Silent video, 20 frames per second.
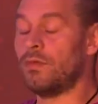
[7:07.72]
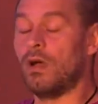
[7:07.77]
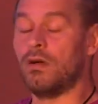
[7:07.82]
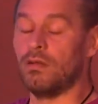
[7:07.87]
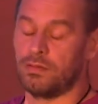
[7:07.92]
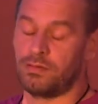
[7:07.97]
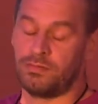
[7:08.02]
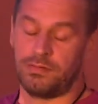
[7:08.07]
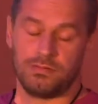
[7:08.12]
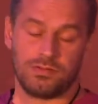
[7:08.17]

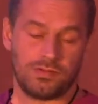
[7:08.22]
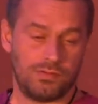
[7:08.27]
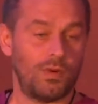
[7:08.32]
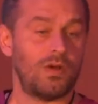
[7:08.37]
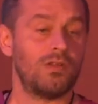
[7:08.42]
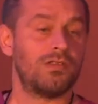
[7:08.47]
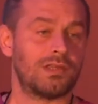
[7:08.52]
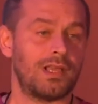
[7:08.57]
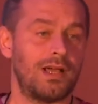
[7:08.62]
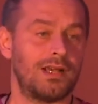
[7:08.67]

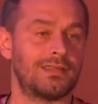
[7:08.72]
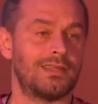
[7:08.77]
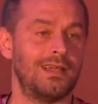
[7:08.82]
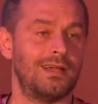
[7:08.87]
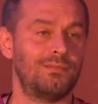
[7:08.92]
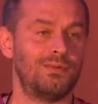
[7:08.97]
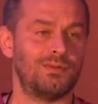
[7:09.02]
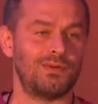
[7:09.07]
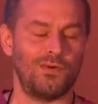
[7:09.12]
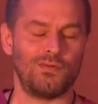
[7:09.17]
small
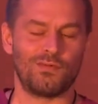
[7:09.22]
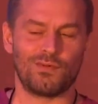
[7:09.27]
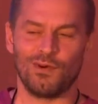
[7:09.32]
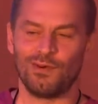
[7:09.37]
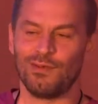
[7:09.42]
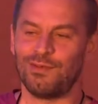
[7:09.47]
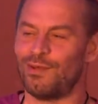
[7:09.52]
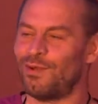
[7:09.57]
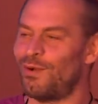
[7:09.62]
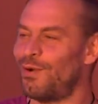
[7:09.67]
startup, of
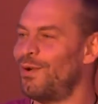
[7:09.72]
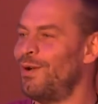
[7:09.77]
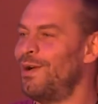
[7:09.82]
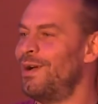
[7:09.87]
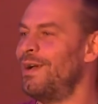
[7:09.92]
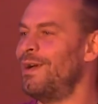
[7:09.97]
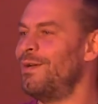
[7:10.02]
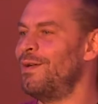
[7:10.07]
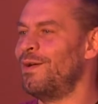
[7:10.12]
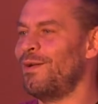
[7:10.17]
course,
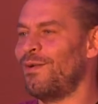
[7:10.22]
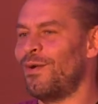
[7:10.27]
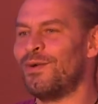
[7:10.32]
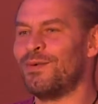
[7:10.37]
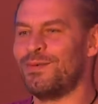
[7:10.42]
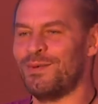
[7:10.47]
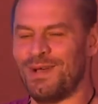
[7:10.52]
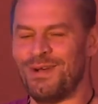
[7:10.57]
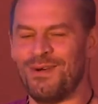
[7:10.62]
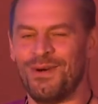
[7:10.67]

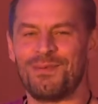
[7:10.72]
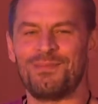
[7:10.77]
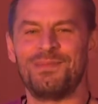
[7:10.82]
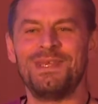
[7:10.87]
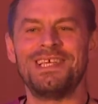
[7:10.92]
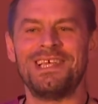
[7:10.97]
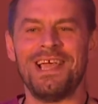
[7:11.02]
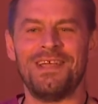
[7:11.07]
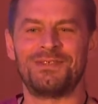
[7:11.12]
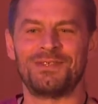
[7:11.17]
or
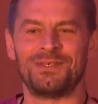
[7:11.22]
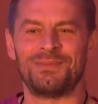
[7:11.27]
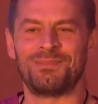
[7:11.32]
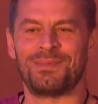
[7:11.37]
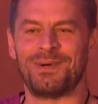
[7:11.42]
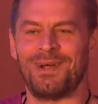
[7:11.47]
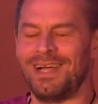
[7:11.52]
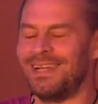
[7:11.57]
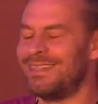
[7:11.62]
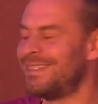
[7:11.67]
big
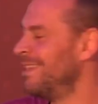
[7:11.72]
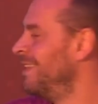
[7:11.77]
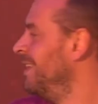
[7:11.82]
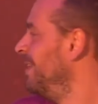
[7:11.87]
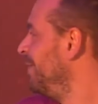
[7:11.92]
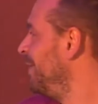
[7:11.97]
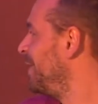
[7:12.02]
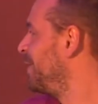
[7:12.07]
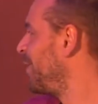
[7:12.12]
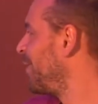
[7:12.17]
enterprise
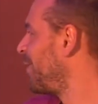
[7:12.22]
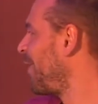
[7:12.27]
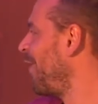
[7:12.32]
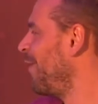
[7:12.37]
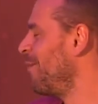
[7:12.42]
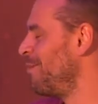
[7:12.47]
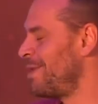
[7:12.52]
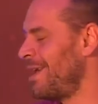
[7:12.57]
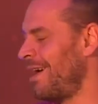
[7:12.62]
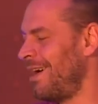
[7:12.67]
with your
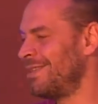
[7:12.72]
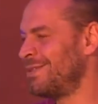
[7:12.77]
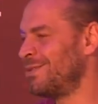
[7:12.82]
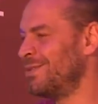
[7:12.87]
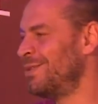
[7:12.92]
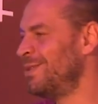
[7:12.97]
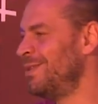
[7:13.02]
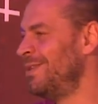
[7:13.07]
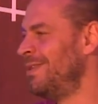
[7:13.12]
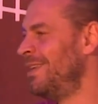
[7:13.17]
own BI
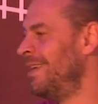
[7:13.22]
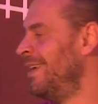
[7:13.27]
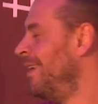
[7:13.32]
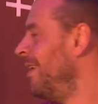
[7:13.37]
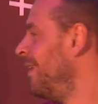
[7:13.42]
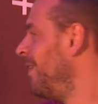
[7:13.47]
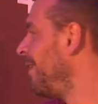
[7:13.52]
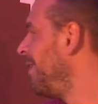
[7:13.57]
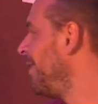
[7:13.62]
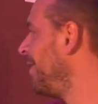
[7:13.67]
tool,
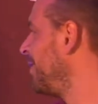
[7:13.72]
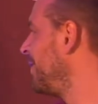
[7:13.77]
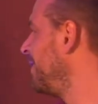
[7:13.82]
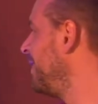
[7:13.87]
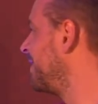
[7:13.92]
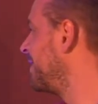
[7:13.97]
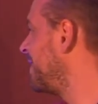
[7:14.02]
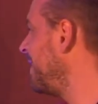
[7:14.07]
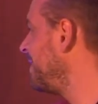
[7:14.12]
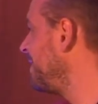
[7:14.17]
or
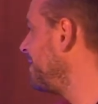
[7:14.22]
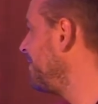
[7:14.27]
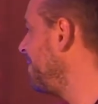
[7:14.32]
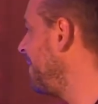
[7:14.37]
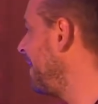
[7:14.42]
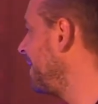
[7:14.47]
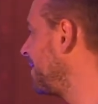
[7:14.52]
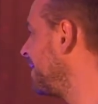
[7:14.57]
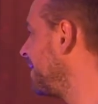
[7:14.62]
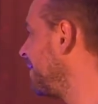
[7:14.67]
it doesn't
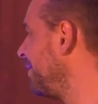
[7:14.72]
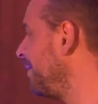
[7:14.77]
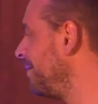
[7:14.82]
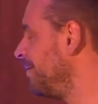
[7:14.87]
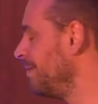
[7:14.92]
matter,